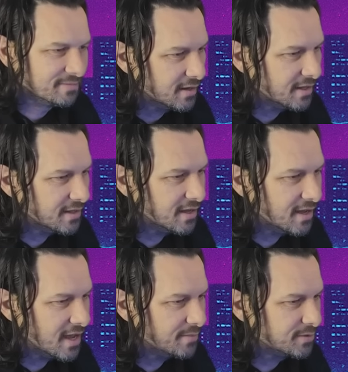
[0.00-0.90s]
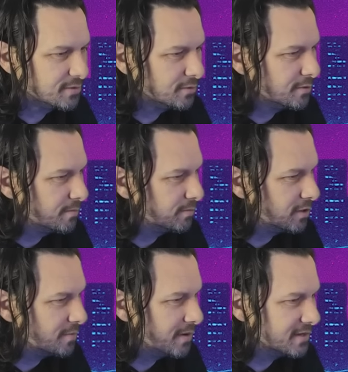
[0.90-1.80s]
Another absolute
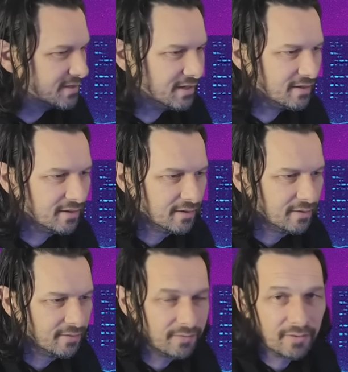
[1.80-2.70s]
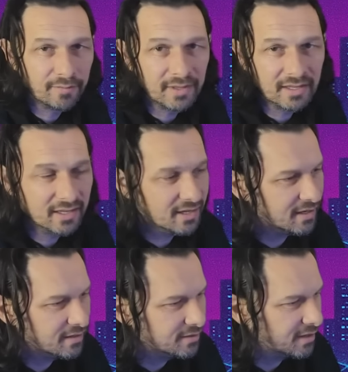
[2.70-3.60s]
blockbuster from the year
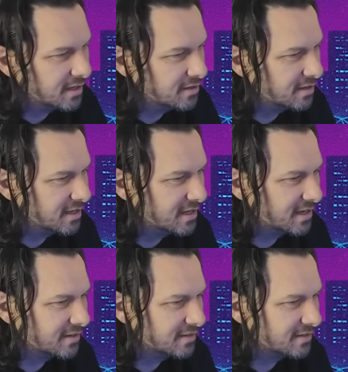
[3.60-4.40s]
1998.